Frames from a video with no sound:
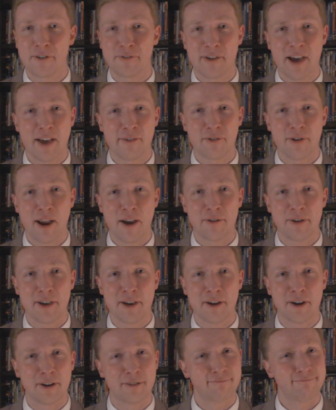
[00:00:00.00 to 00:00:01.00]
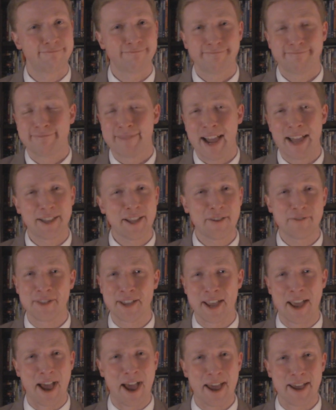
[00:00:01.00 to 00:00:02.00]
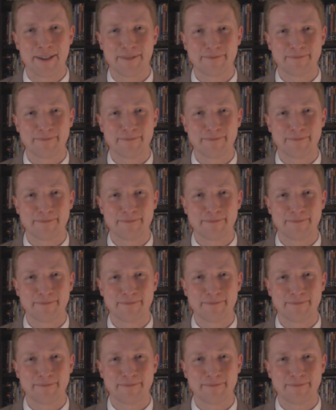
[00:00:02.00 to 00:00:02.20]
of 5 around here. I love the guy.